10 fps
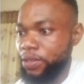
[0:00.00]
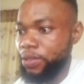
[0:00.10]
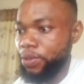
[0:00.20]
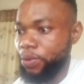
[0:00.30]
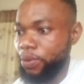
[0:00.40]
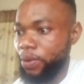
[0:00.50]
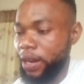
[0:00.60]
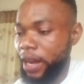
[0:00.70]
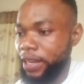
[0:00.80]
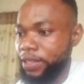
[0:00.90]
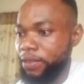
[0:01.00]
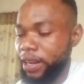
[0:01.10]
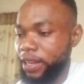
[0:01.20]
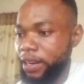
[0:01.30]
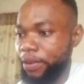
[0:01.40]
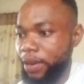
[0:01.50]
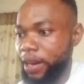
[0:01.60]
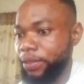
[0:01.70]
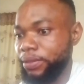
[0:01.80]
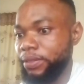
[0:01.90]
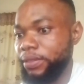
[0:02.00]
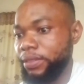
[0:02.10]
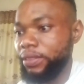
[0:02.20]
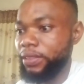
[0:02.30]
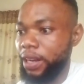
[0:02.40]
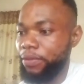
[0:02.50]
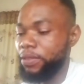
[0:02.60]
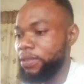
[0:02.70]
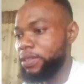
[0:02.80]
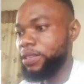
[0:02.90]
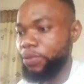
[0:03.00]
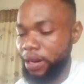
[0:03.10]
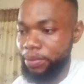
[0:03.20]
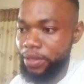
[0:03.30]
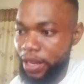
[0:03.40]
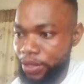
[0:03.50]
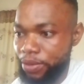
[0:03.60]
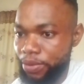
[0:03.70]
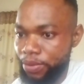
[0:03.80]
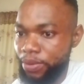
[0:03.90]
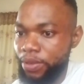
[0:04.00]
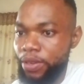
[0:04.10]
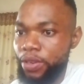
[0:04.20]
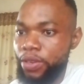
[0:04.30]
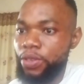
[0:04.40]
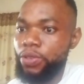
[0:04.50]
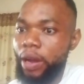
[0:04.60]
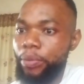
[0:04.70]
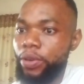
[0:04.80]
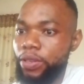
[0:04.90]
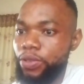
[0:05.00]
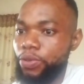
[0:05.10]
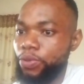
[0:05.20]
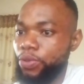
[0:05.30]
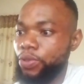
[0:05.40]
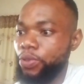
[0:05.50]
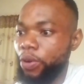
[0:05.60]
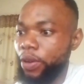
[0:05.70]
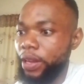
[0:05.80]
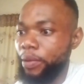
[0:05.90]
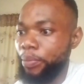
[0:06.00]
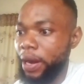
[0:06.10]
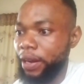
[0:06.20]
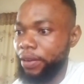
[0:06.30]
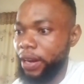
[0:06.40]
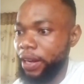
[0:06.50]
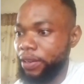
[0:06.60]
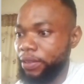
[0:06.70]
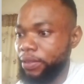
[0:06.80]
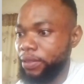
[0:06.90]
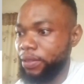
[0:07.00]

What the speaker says: So I drag it around. Have you noticed what I'm trying to do? So I'm going to draw a background